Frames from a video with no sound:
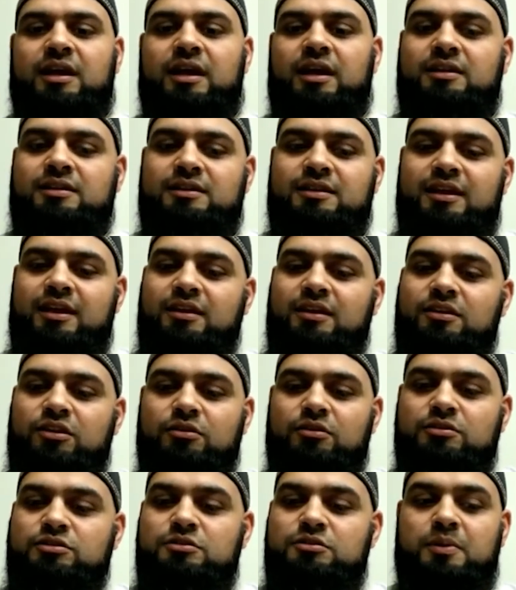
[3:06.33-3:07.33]
And you know
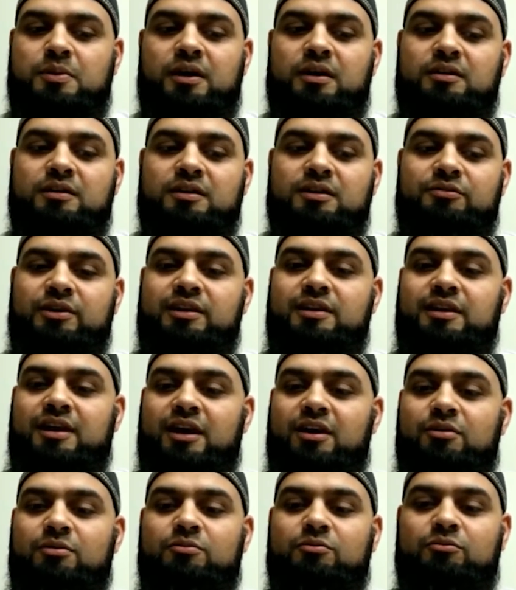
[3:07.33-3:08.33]
what, subhanAllah, right
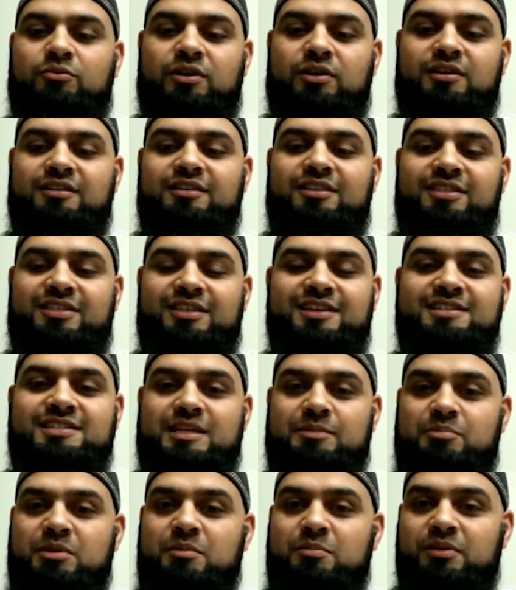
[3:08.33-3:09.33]
now, one of the things
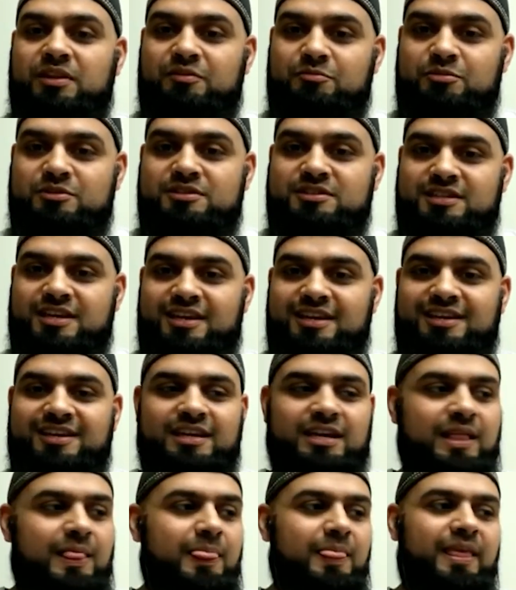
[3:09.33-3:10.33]
that people have been saying,
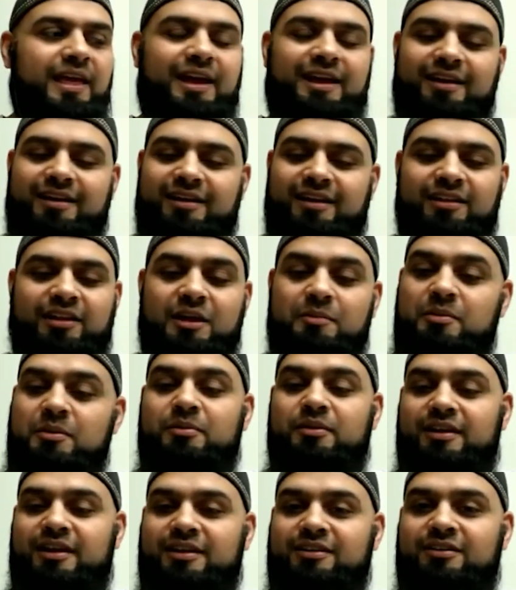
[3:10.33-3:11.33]
a lot of people
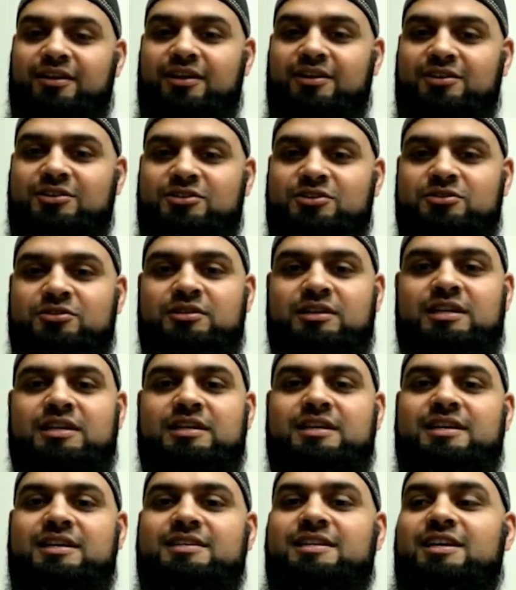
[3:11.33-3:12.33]
that I talk to,
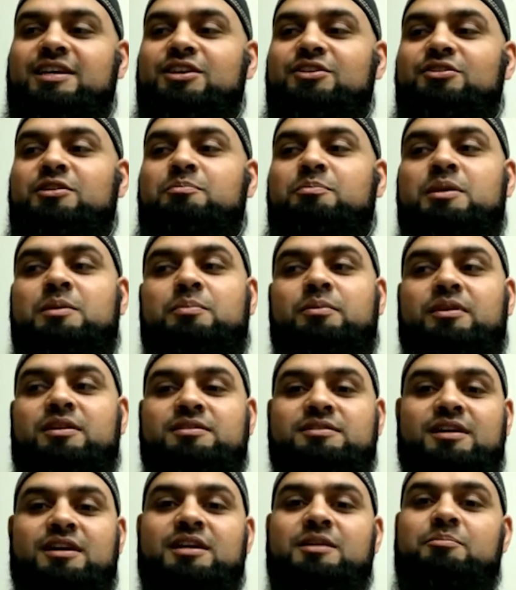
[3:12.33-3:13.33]
is that, you know what, people are
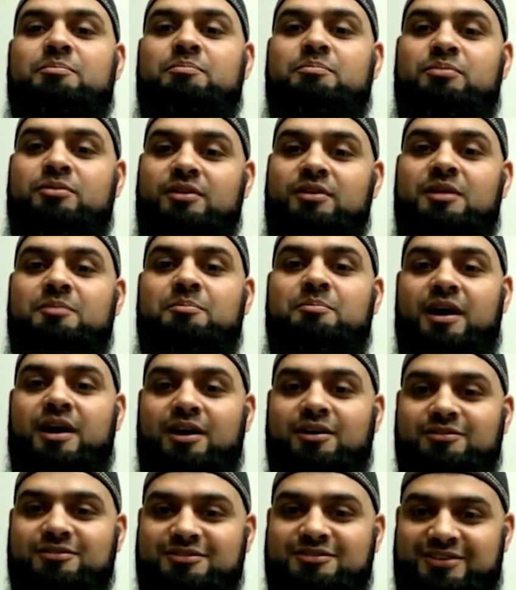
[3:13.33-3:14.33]
starting to put on
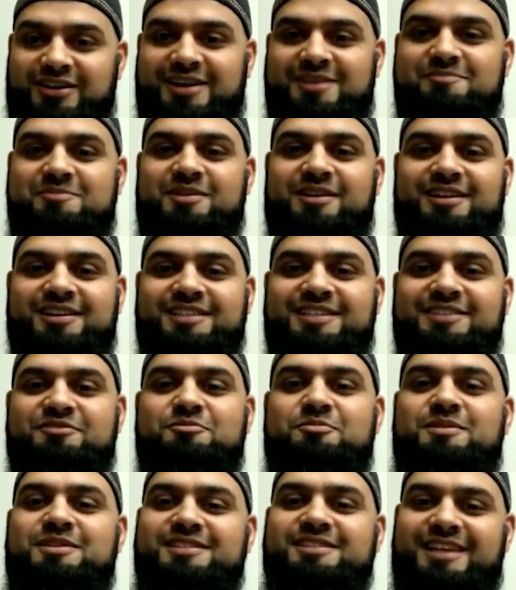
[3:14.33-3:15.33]
pounds, right? Because
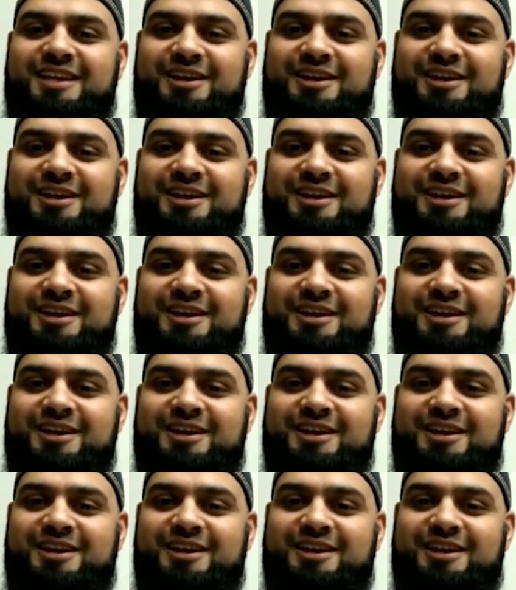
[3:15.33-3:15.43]
everybody's at